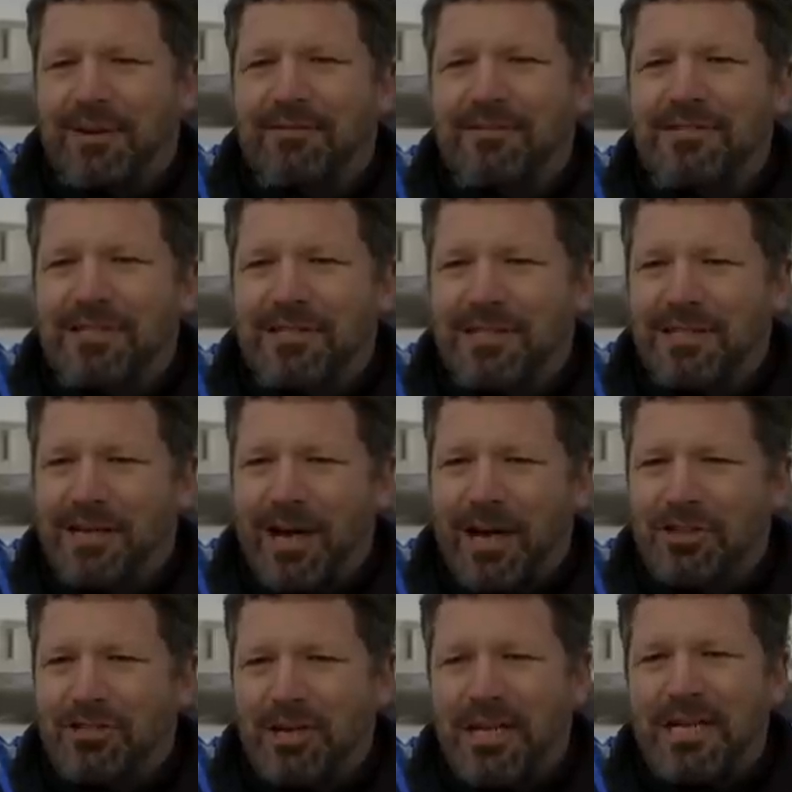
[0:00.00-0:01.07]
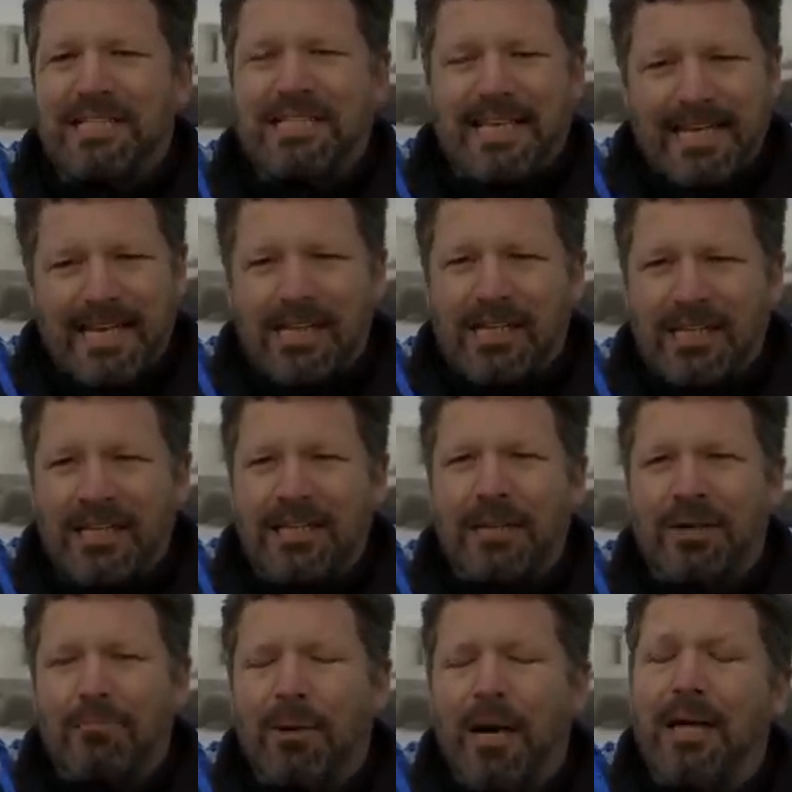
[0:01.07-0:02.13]
rivers in the country. It's getting
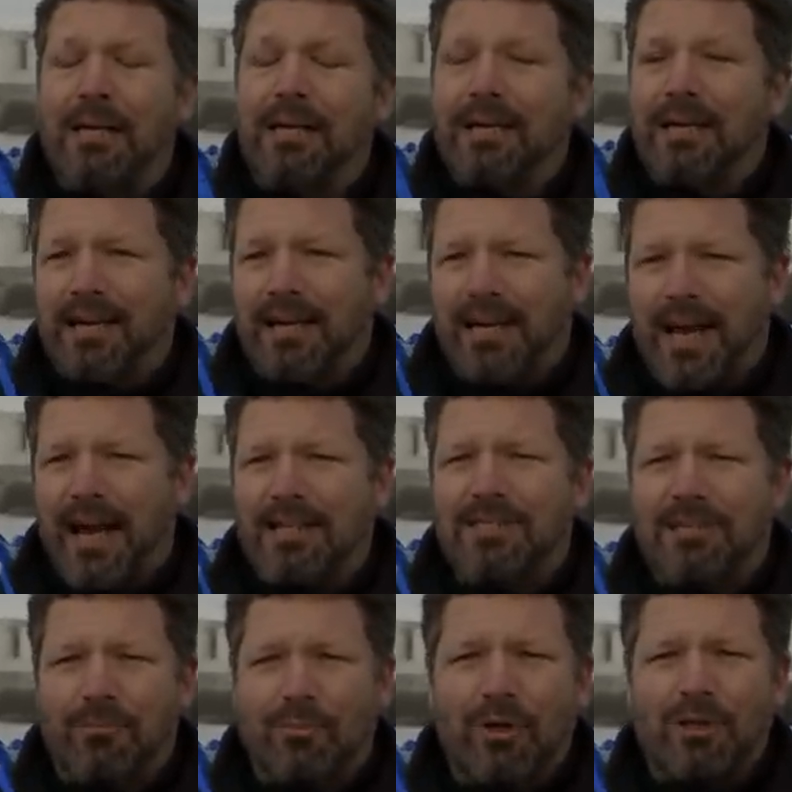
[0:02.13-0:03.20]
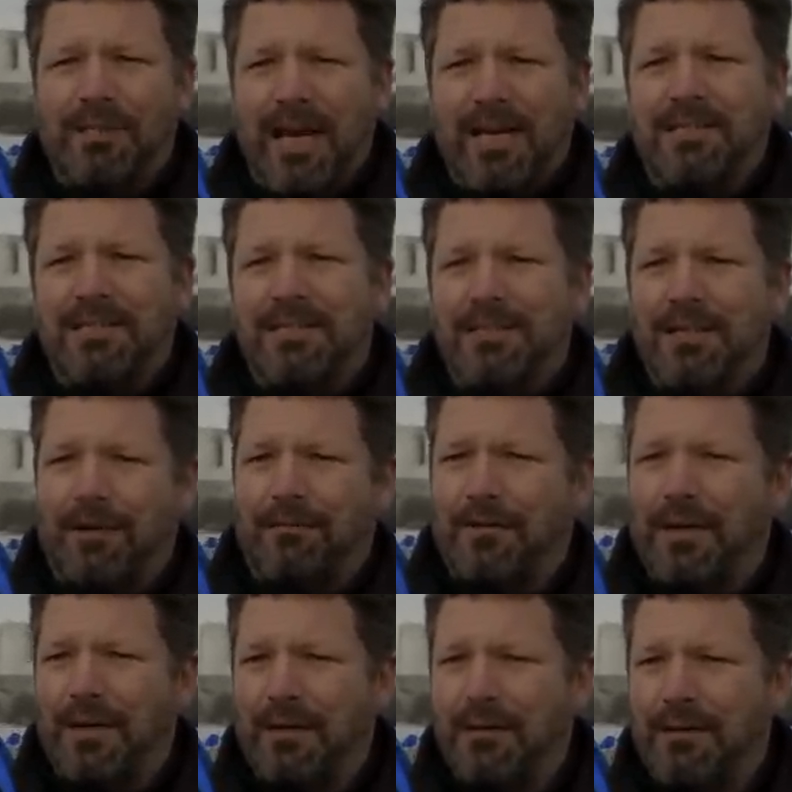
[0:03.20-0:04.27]
cleaner, but it has some real nasty stuff
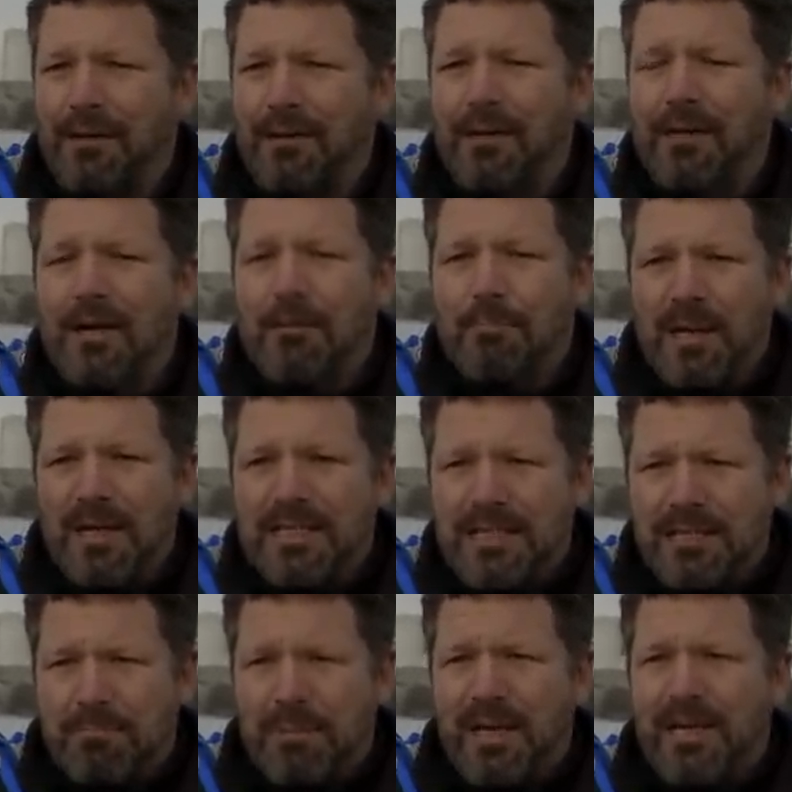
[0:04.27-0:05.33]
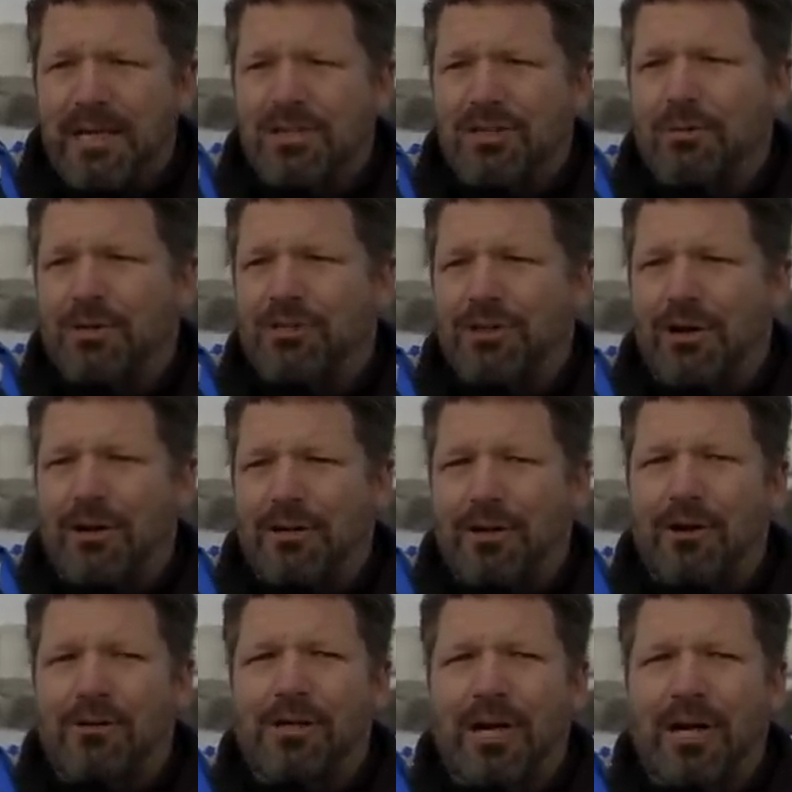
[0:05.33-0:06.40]
in it. The PCBs, which are a
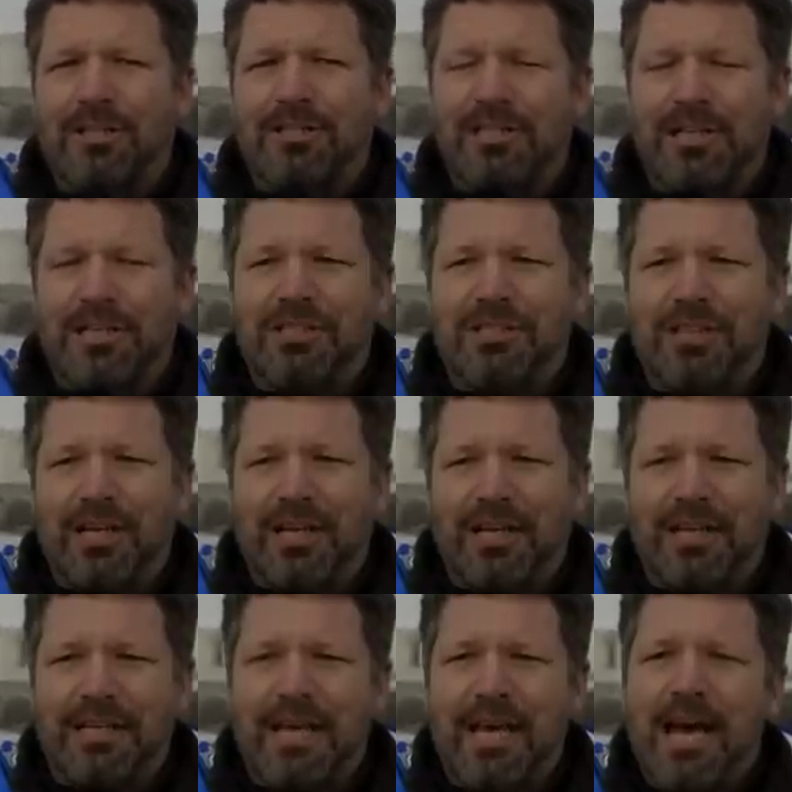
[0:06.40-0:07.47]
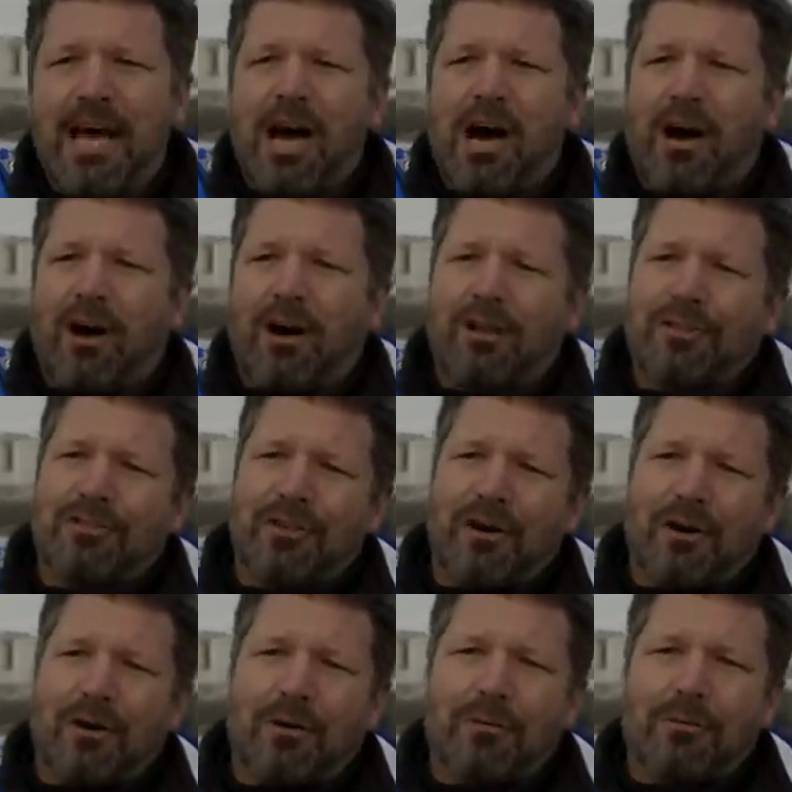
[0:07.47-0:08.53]
known carcinogen,
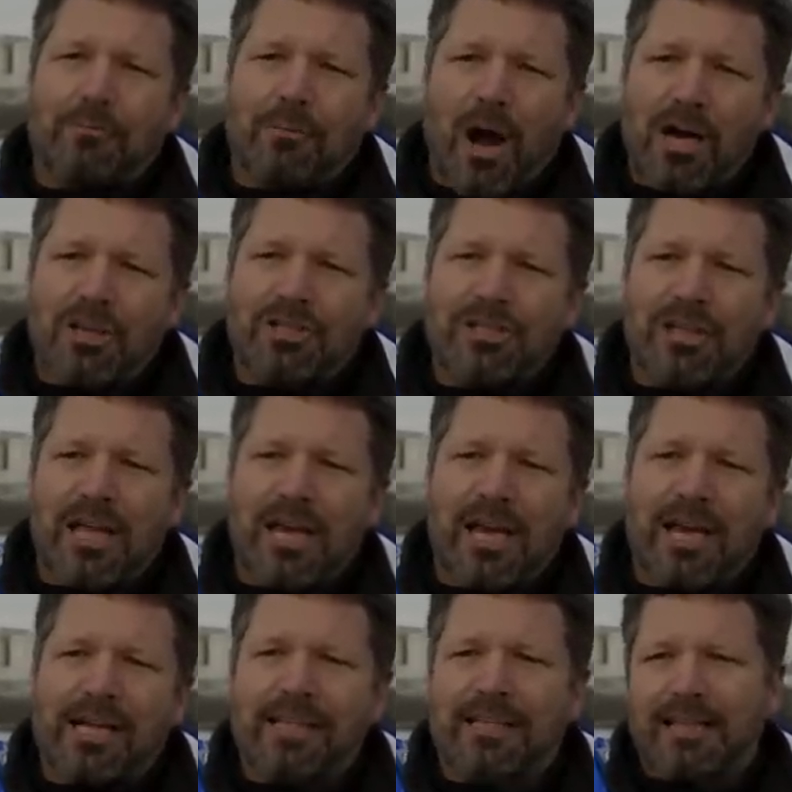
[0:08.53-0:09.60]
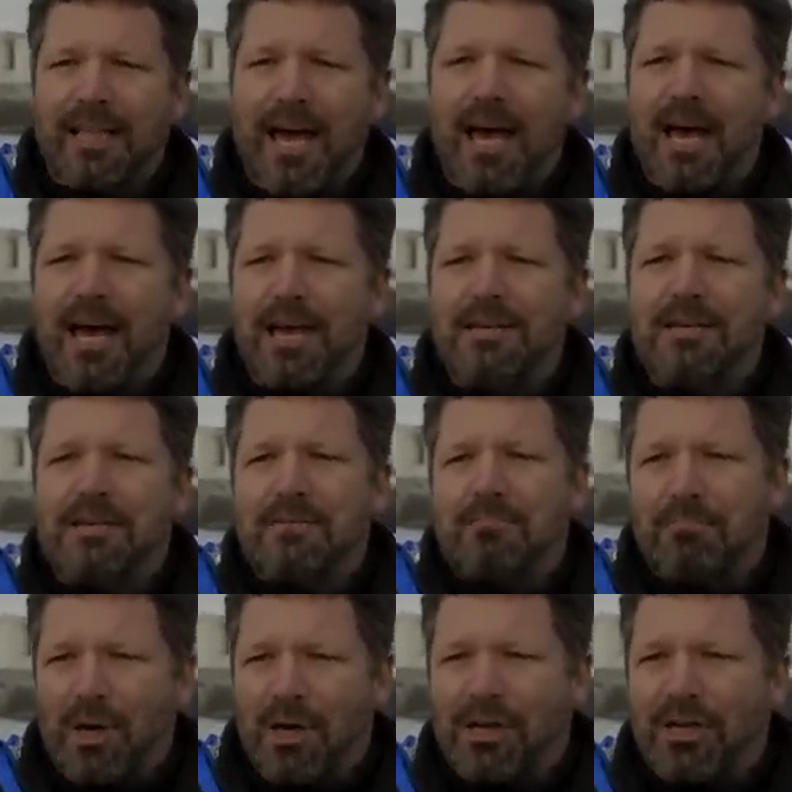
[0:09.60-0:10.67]
also arsenic, lead,
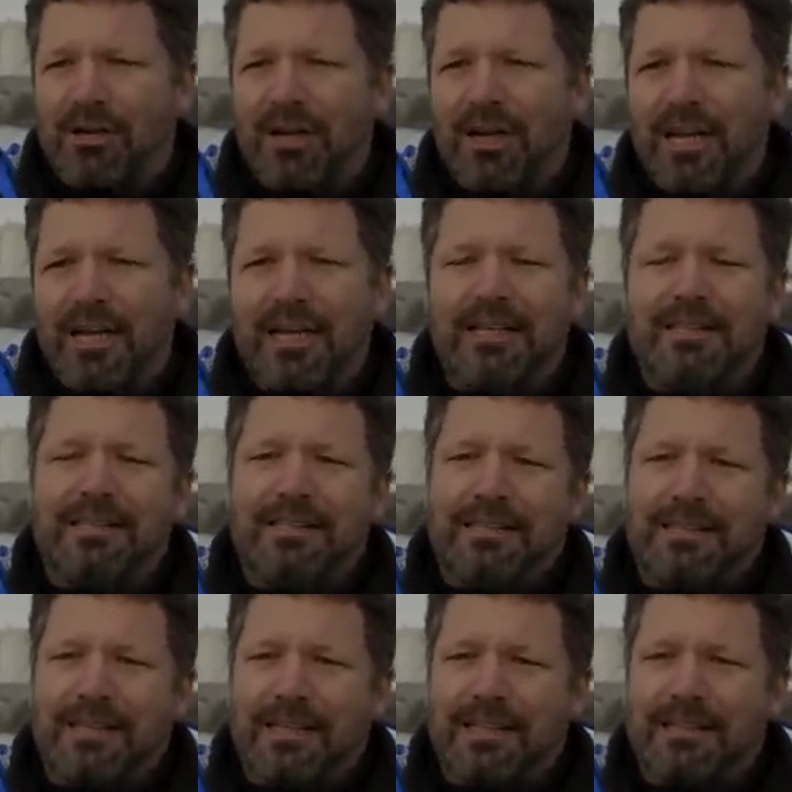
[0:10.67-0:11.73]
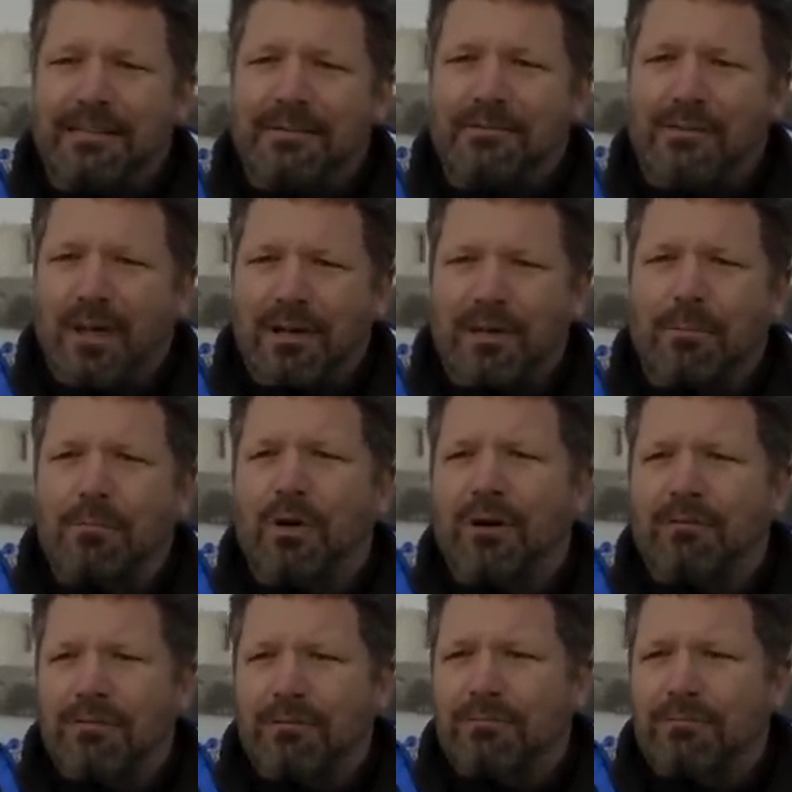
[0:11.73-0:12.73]
mercury, number of